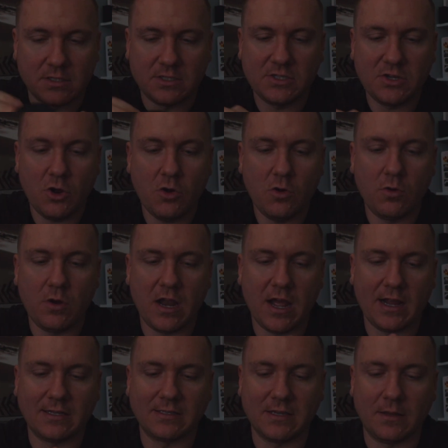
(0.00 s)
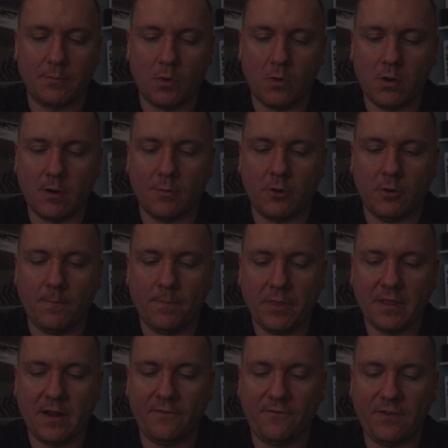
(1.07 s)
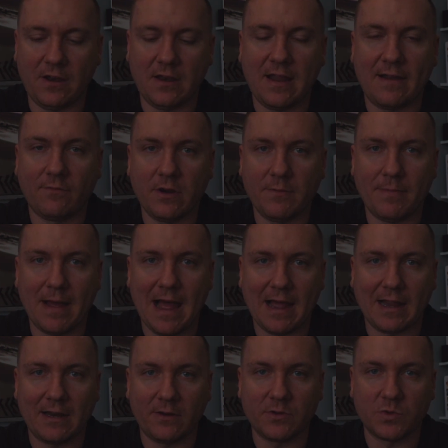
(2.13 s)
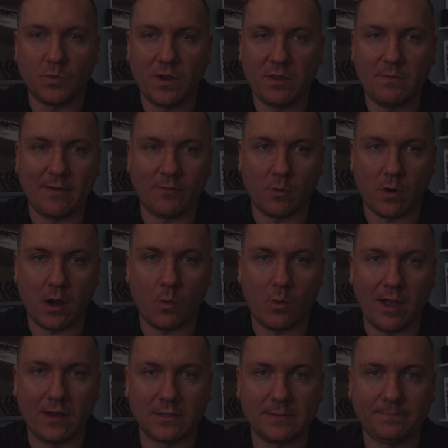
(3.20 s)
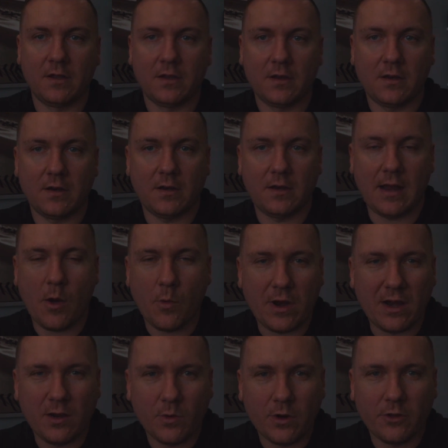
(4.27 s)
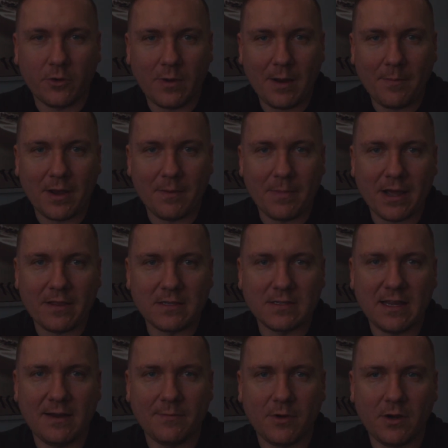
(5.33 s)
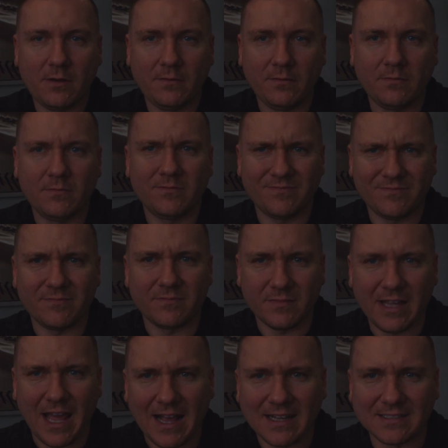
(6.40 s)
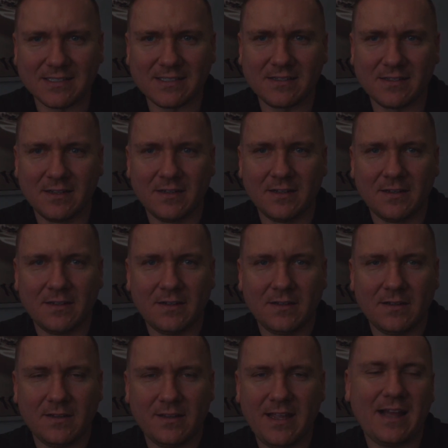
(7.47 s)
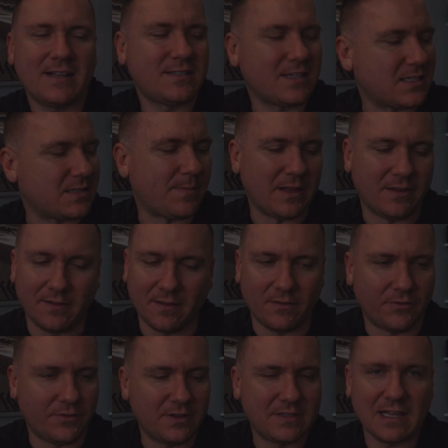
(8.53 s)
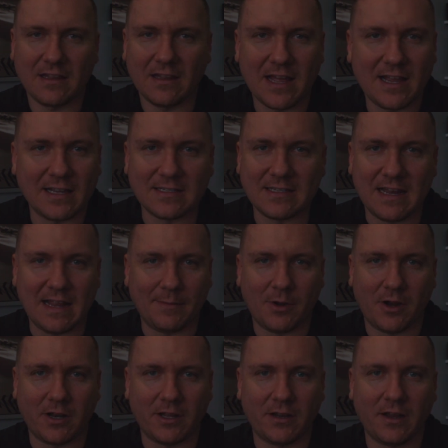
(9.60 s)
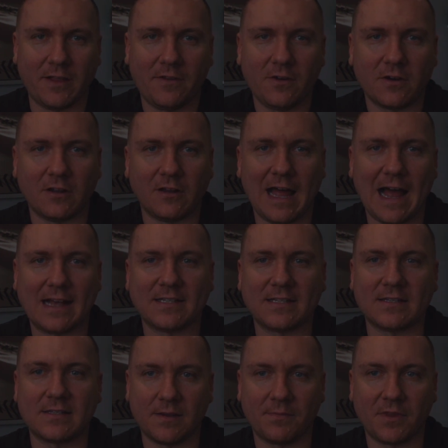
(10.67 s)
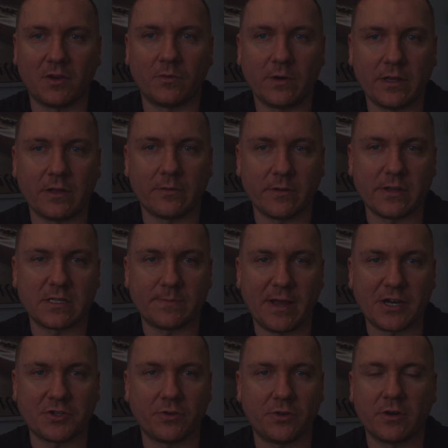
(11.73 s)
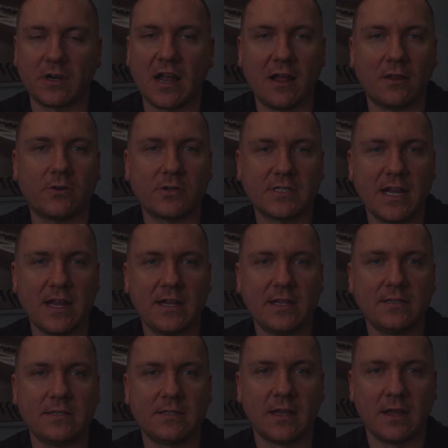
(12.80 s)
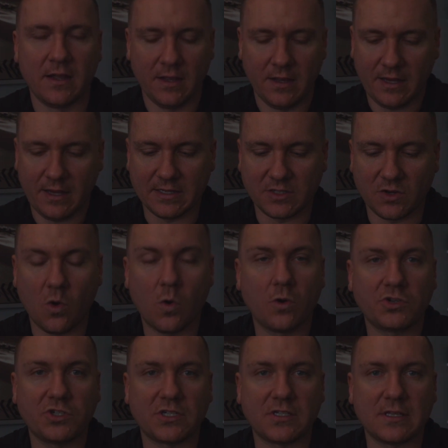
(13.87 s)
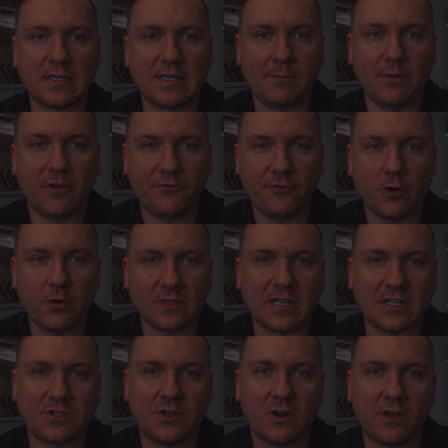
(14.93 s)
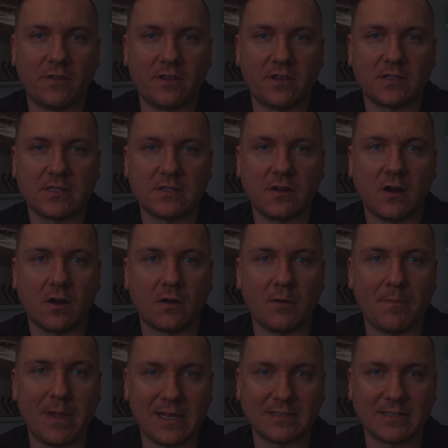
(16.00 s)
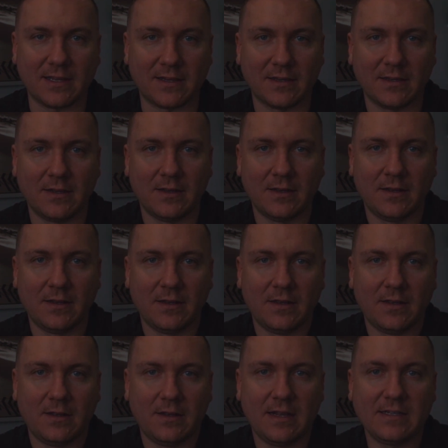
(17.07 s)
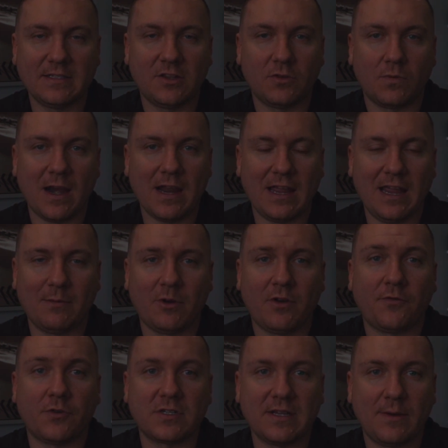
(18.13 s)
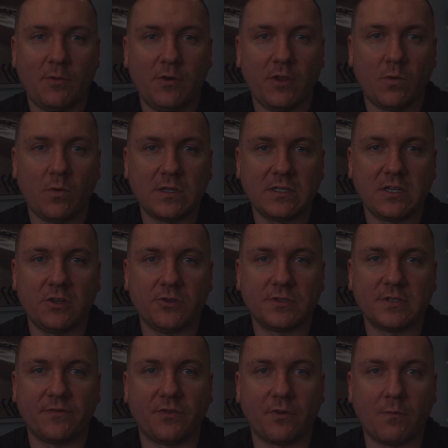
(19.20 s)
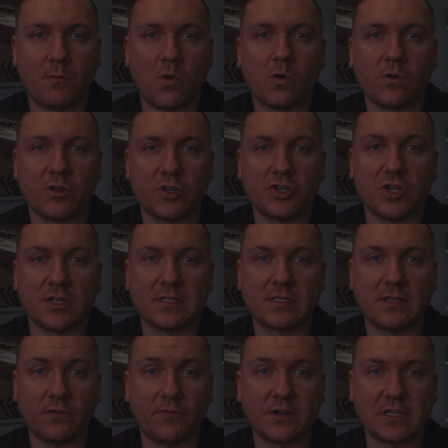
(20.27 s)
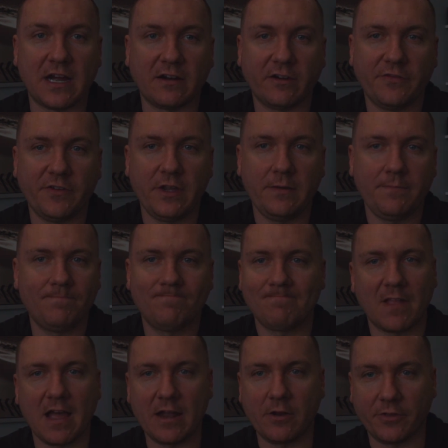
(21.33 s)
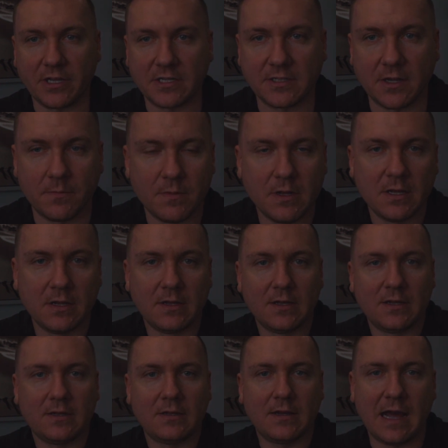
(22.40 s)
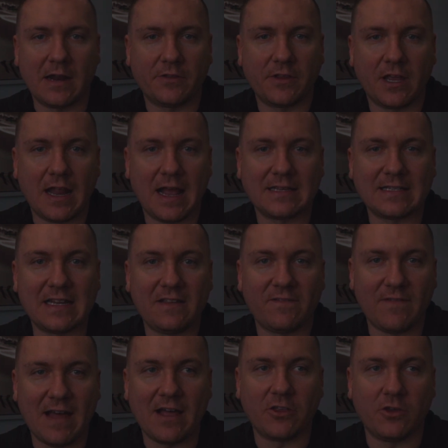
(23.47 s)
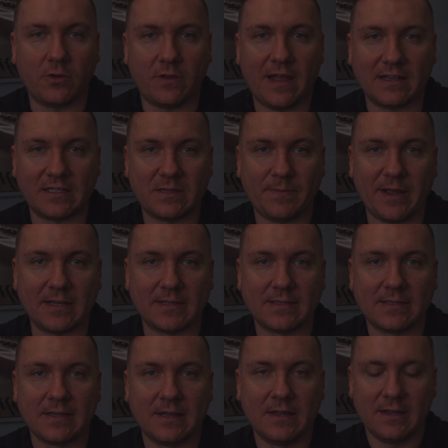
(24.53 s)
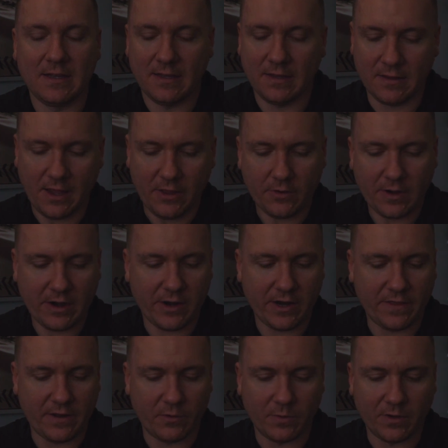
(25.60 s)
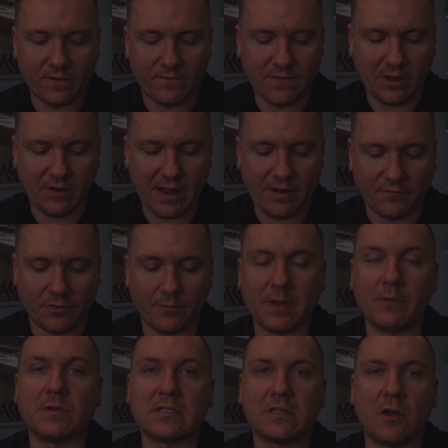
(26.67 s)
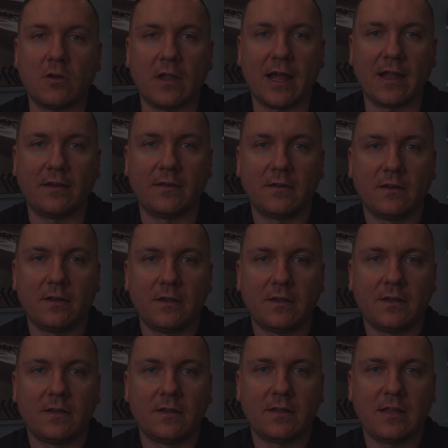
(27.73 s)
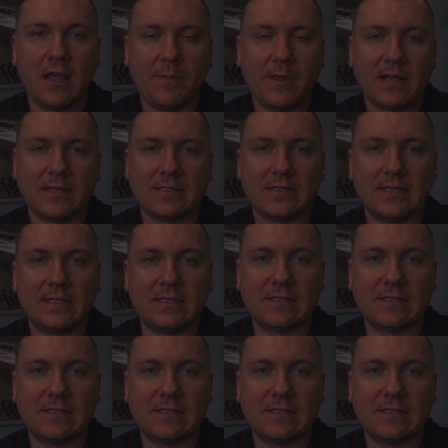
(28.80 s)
so nice and portable that it fit in every bag and it was with me everywhere I went. Now, would anyone in their right mind buy this camera? Yes. Yeah, it's expensive. It's got Leica's name on it, and their glass is something really, really special. Their color science is gorgeous, and some of the photos I took on this are amazing. Is it the right camera for someone that wants to use it for more than just still photography? I don't think so. I don't think it has any value in that space. And the other area that it really fell down for me was low light. The APS-C